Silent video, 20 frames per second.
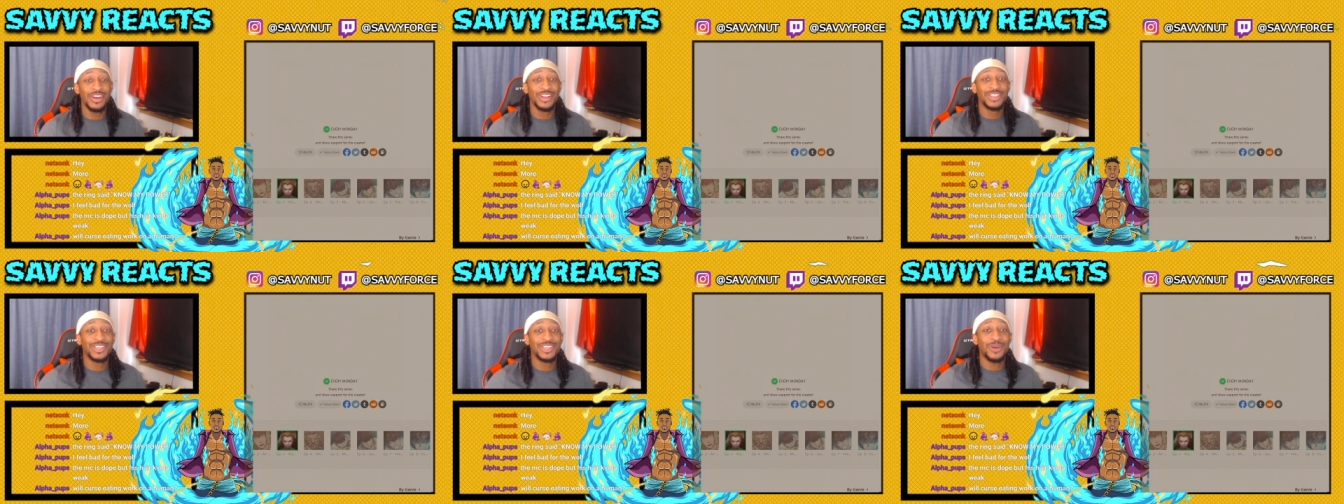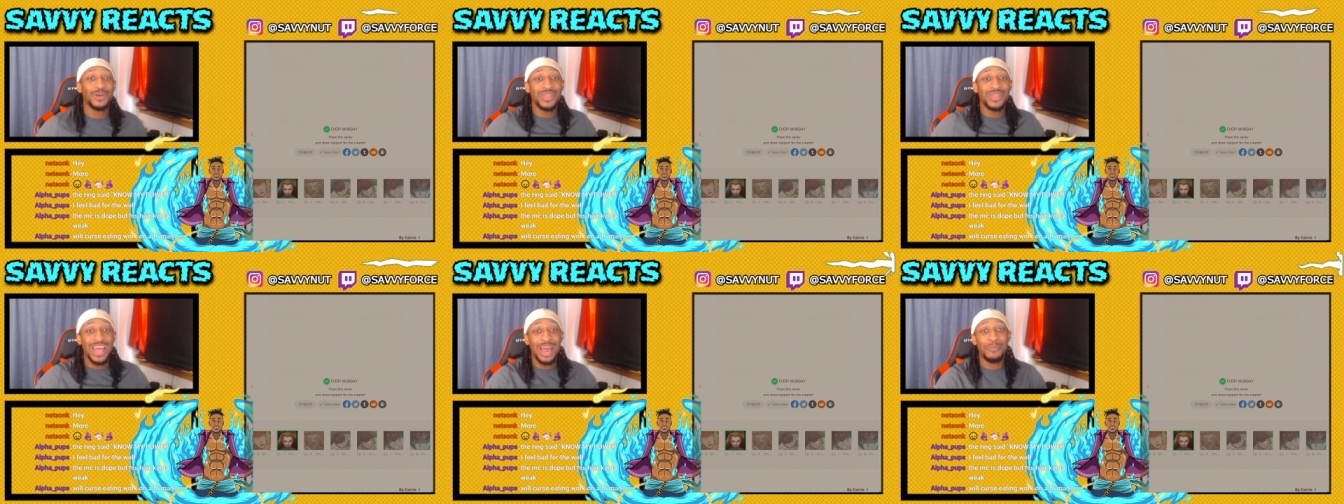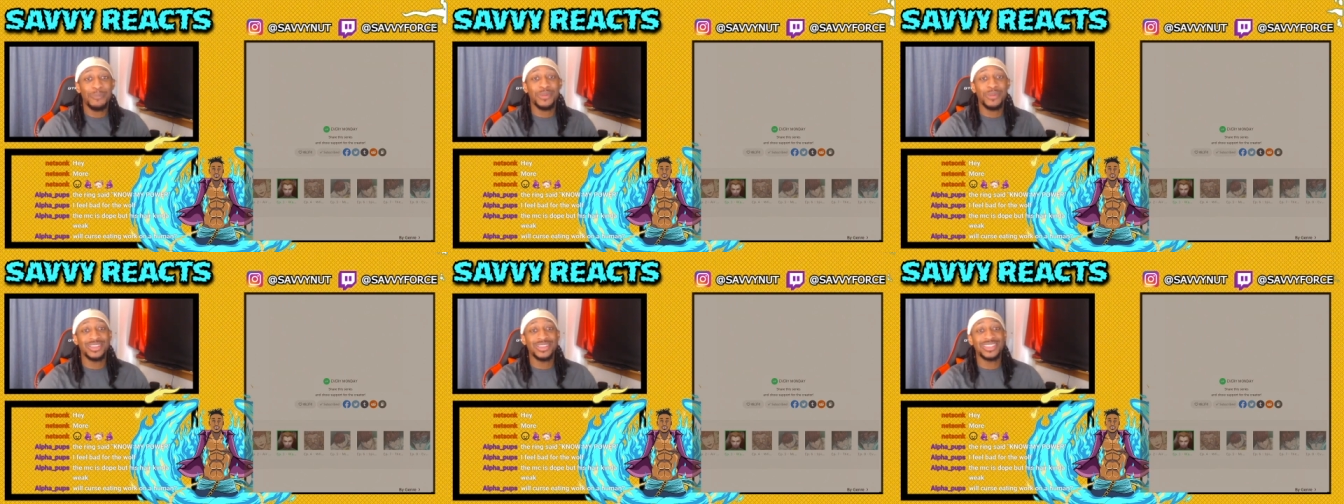So with
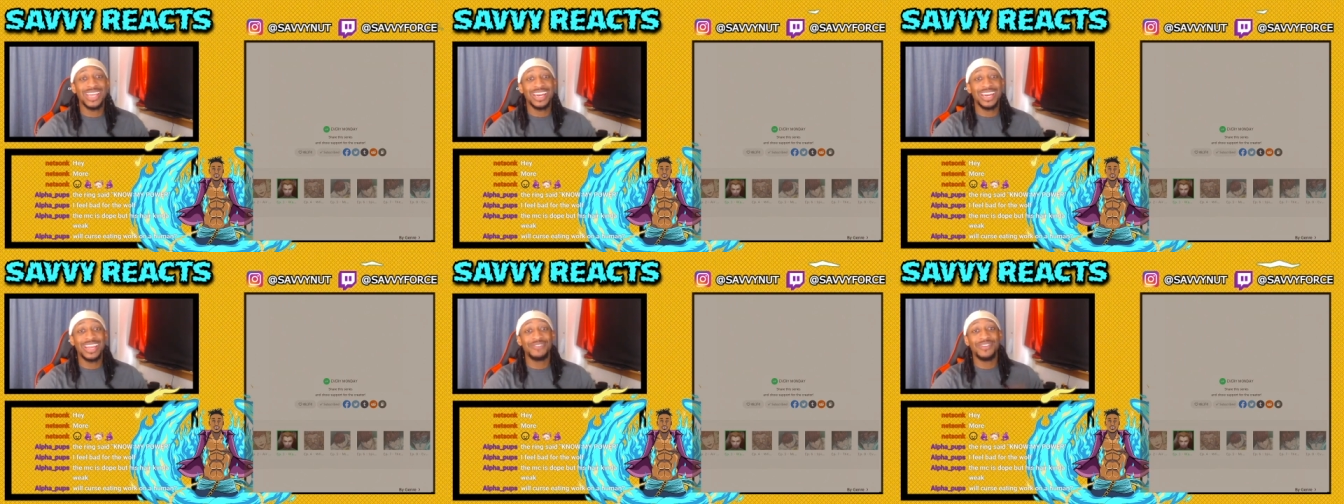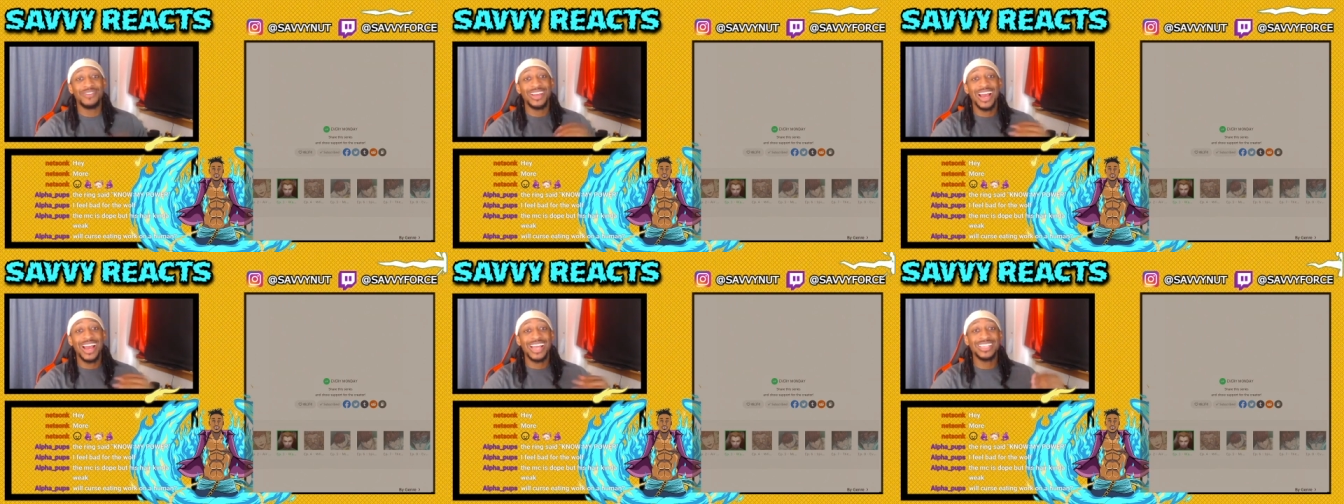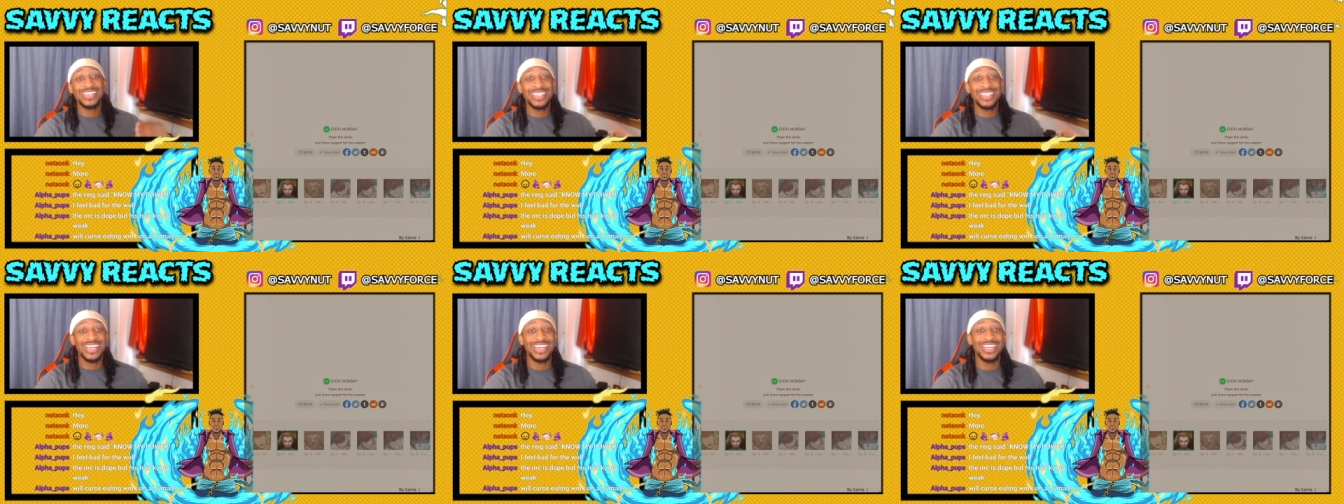that being said, if you
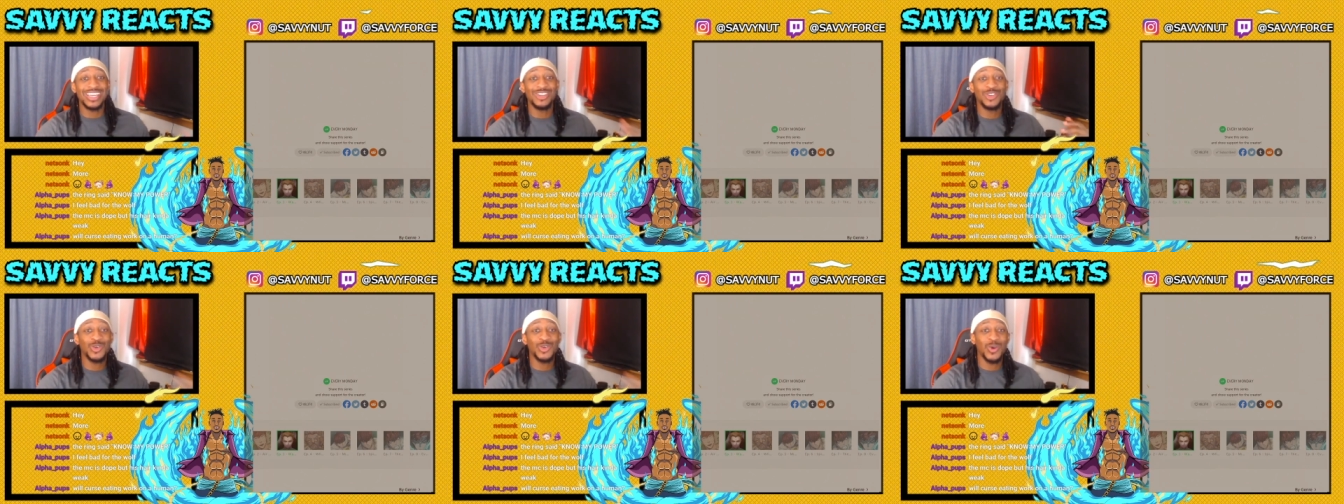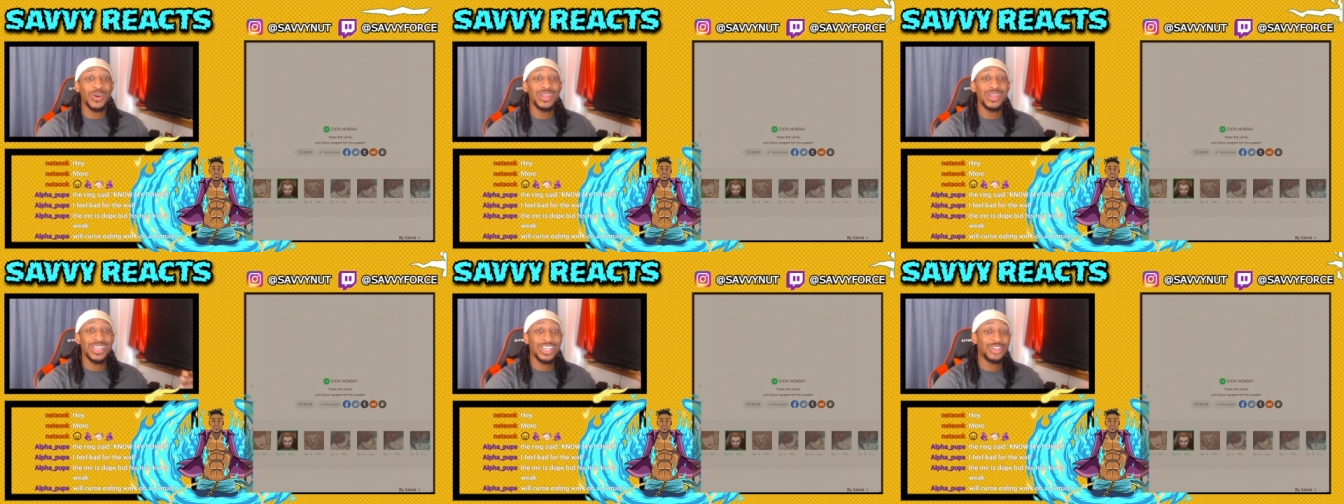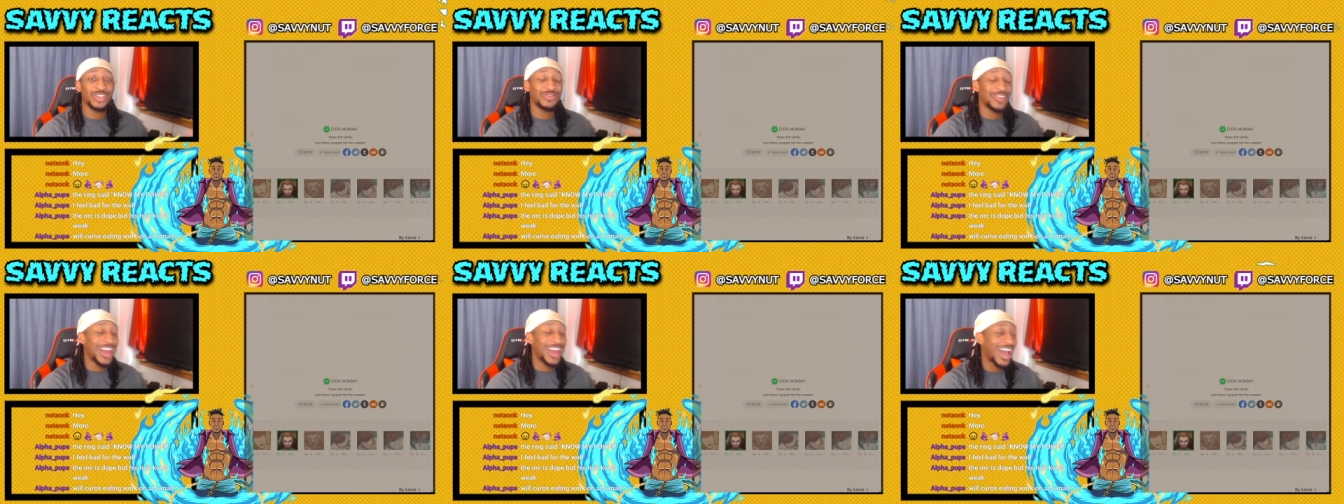guys did enjoy
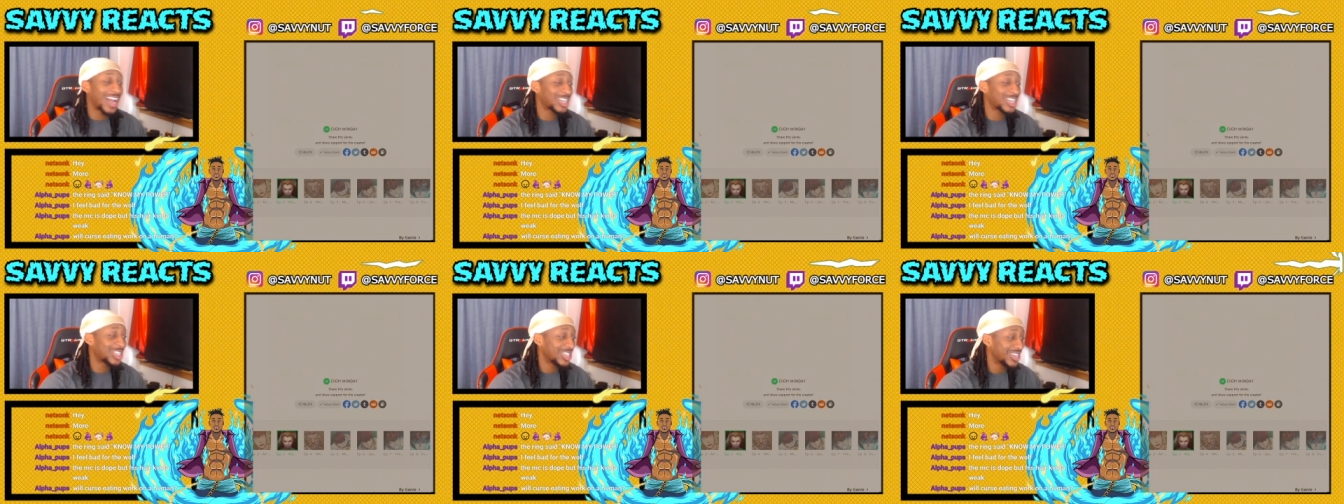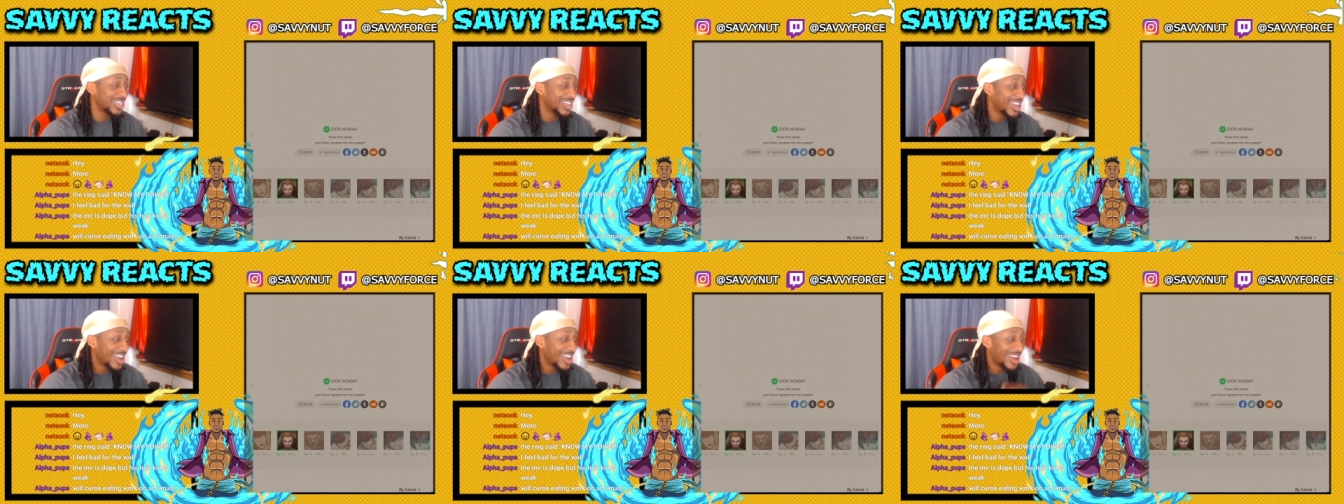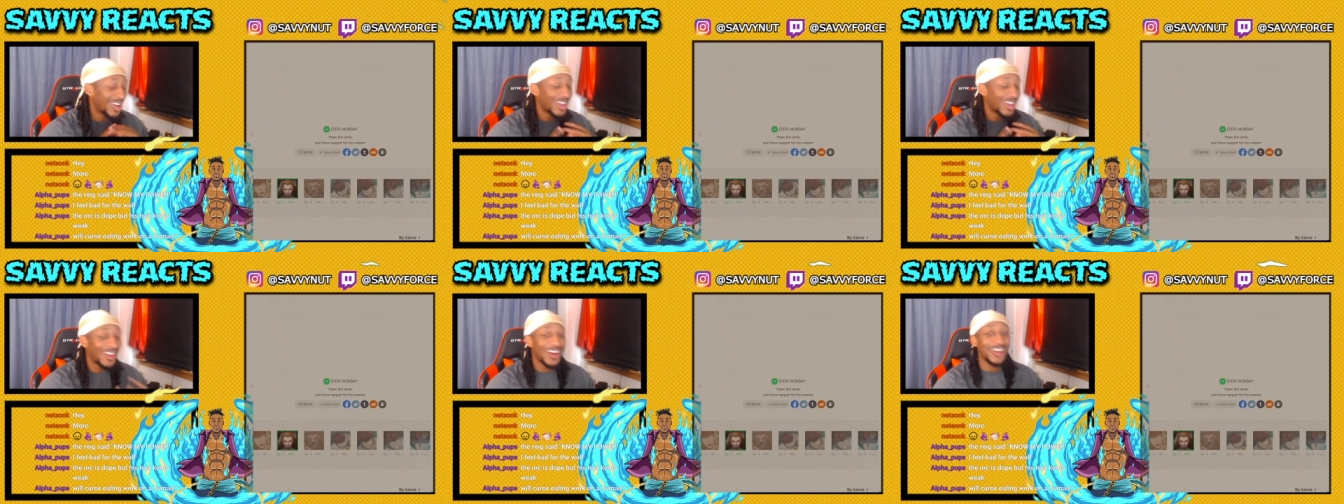this reaction
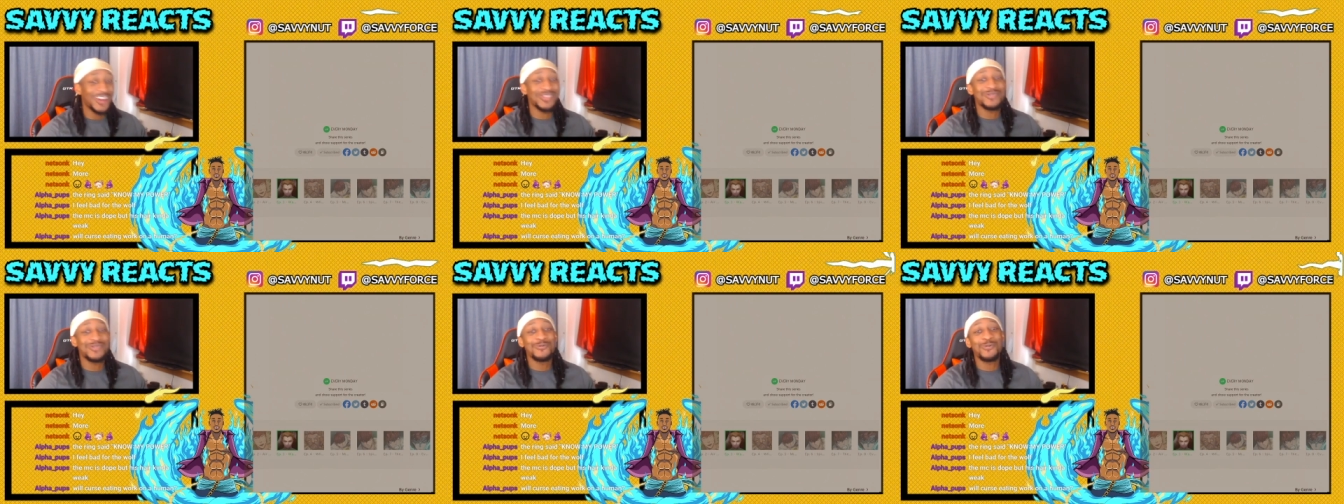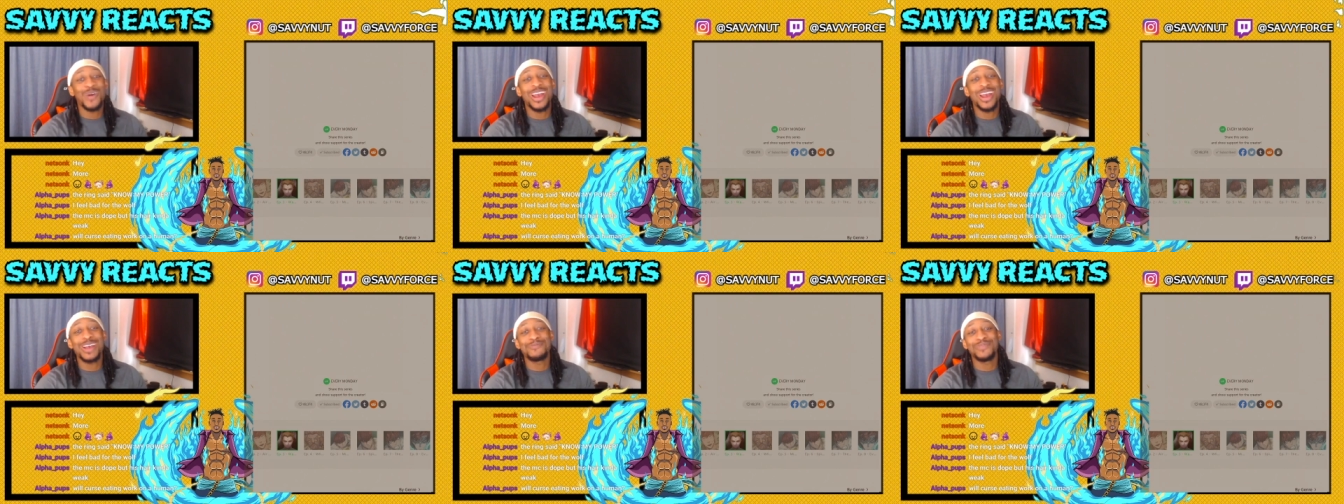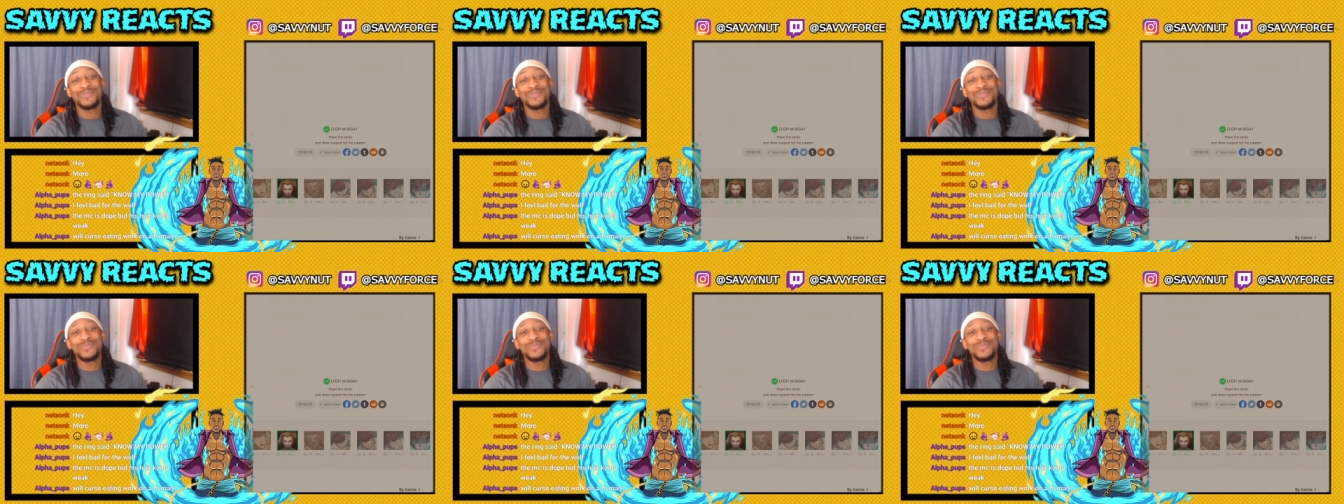along the way,